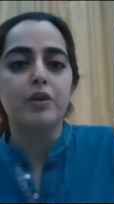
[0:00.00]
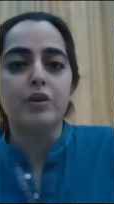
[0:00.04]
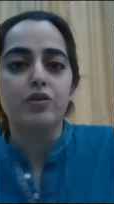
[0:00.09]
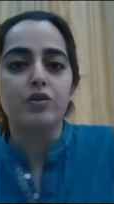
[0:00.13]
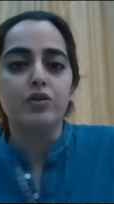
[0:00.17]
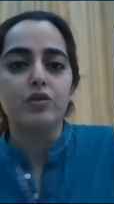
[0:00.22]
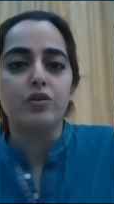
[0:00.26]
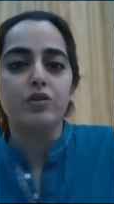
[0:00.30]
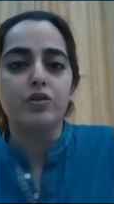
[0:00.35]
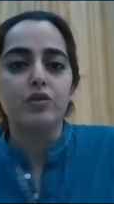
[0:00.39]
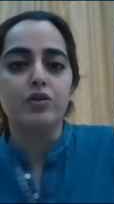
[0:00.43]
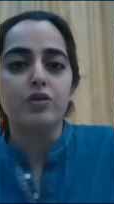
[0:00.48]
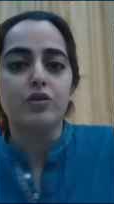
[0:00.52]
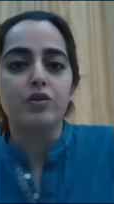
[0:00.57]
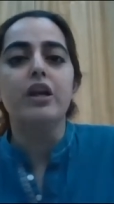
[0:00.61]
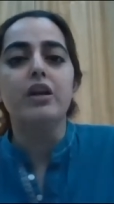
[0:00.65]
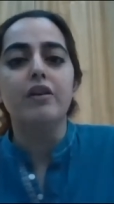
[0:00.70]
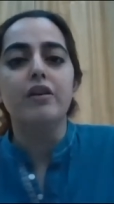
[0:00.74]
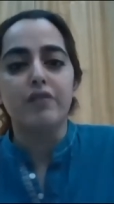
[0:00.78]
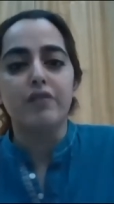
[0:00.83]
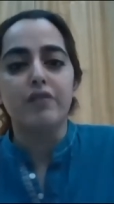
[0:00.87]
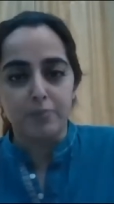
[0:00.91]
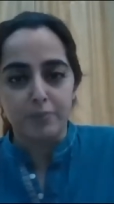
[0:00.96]
stretch the
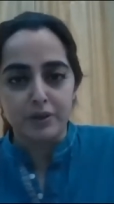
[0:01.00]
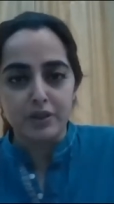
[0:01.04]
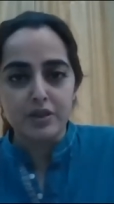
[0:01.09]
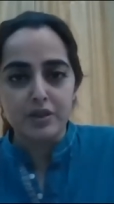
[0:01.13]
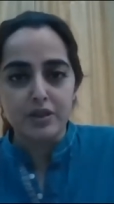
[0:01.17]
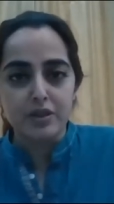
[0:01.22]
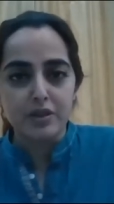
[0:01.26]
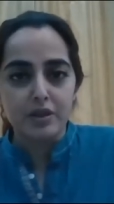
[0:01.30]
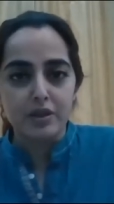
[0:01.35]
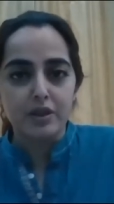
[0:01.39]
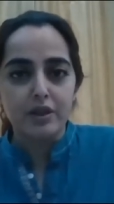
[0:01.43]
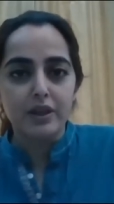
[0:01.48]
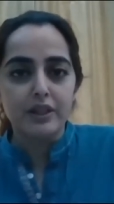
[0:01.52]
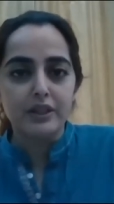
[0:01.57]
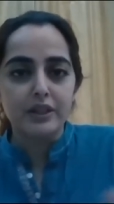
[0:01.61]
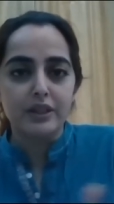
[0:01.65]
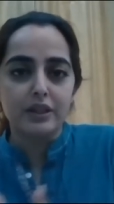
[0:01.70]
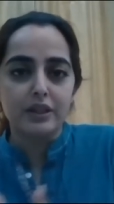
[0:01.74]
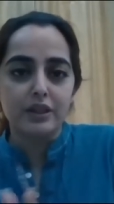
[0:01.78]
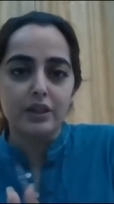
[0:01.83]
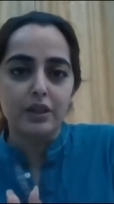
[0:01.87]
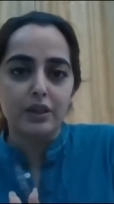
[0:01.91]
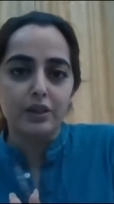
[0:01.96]
deliverables.
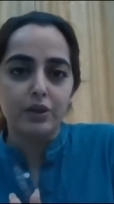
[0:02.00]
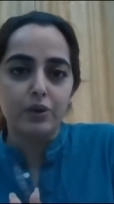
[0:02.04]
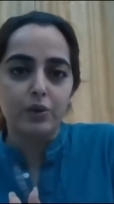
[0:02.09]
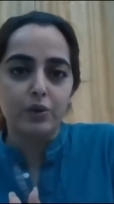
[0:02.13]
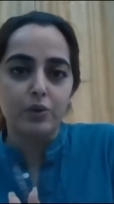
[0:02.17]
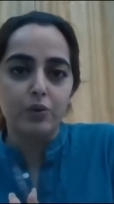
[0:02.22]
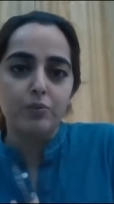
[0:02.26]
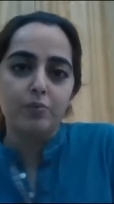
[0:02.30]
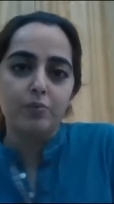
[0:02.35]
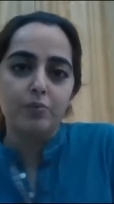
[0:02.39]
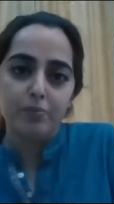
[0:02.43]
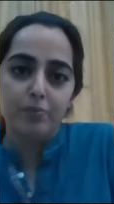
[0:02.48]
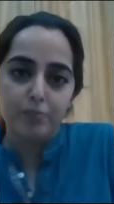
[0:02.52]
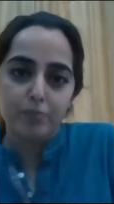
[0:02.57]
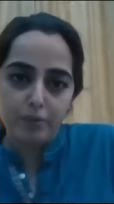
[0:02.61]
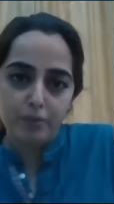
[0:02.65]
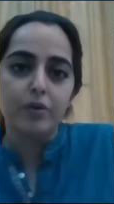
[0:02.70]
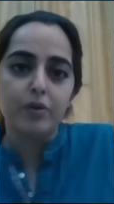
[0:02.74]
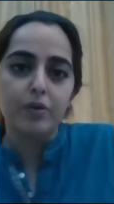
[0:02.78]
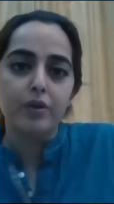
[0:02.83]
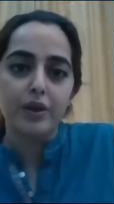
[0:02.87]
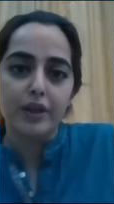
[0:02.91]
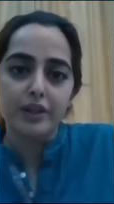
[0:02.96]
Let's uh, you know
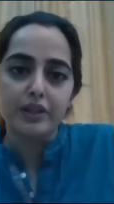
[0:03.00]
uh,